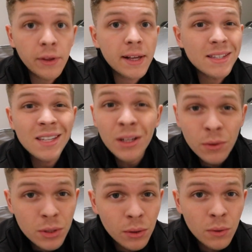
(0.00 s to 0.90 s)
They can send
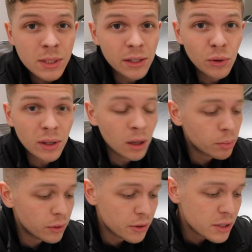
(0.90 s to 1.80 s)
you tunes that you can
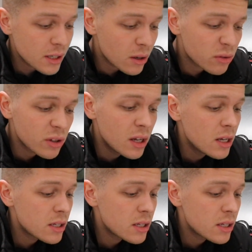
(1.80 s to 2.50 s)
upload yourself.